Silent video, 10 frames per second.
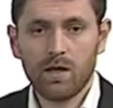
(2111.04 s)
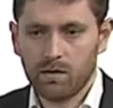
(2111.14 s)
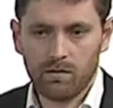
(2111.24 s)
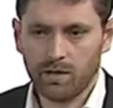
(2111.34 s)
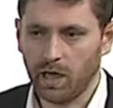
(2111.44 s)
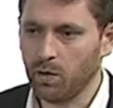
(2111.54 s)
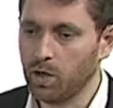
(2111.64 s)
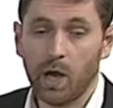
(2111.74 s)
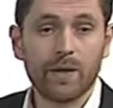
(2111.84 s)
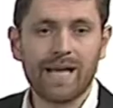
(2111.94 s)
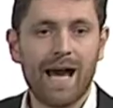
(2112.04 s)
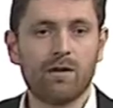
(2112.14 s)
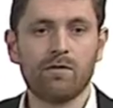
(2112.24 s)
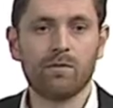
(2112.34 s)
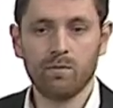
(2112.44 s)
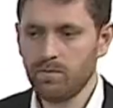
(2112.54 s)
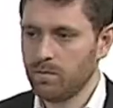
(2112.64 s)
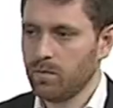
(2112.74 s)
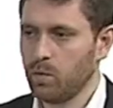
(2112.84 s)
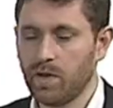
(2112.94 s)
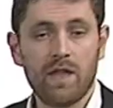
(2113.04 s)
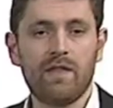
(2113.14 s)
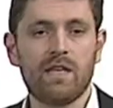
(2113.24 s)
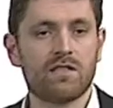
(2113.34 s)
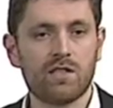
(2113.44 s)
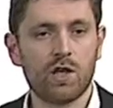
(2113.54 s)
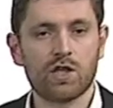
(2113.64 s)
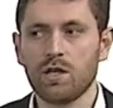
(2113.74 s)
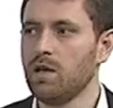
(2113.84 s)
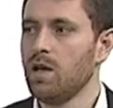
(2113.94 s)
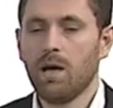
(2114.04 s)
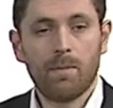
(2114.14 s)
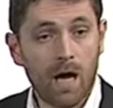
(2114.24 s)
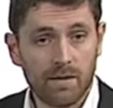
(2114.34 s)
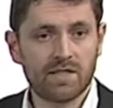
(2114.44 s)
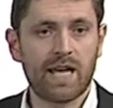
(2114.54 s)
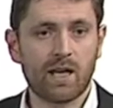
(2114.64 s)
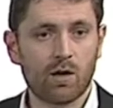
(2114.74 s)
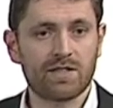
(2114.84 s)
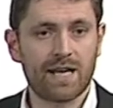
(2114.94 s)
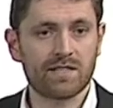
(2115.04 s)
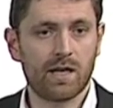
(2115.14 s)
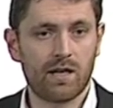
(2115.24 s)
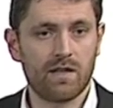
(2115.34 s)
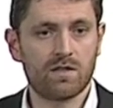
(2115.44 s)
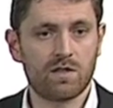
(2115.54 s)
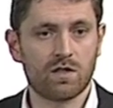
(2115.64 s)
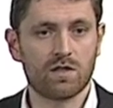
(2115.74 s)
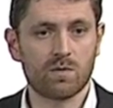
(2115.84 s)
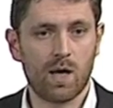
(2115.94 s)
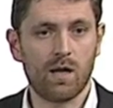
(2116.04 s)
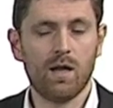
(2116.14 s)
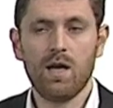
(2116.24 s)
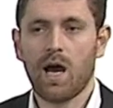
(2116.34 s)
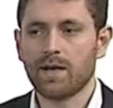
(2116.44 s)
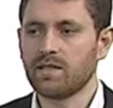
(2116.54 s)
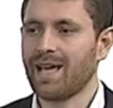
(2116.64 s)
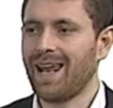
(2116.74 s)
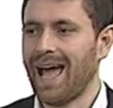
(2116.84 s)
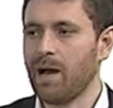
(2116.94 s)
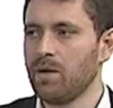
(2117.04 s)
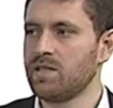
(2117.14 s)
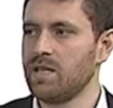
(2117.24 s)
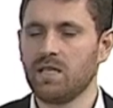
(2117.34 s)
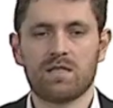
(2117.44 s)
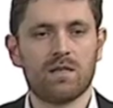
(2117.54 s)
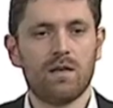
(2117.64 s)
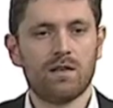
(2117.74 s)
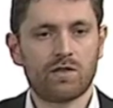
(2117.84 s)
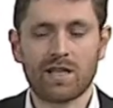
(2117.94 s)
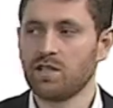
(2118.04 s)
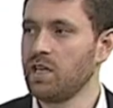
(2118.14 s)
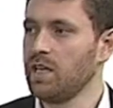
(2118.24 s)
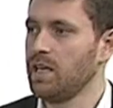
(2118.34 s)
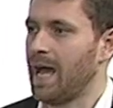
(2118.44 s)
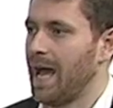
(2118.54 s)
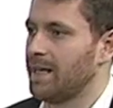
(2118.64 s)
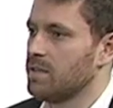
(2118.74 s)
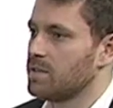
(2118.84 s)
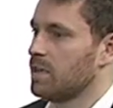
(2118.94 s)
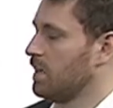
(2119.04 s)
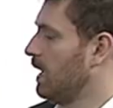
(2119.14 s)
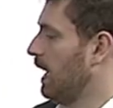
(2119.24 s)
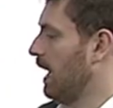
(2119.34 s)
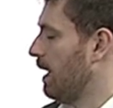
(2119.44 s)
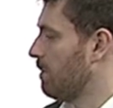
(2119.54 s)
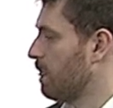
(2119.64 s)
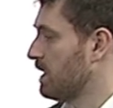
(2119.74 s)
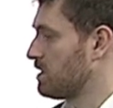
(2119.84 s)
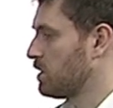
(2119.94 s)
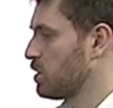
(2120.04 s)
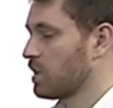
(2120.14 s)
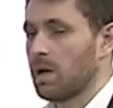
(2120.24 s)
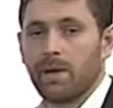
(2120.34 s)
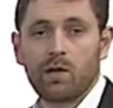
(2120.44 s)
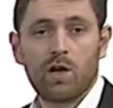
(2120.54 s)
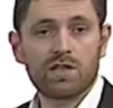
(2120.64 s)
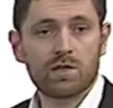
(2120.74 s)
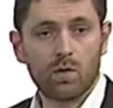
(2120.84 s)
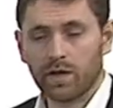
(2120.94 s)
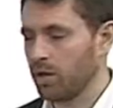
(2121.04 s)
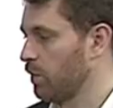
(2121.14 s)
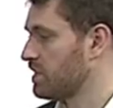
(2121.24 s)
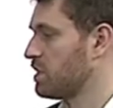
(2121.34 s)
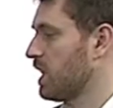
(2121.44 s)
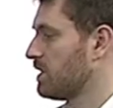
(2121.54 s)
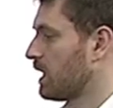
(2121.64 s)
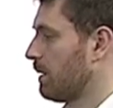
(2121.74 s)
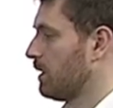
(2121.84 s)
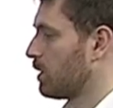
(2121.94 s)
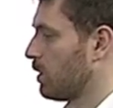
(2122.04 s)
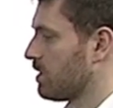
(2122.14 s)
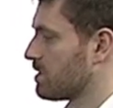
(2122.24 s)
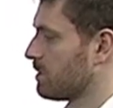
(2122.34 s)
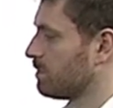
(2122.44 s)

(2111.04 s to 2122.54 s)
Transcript: lower down within the institution and stakeholders outside of the institution as well. Understand, how is this strategy and institution coming across, or this agenda coming across.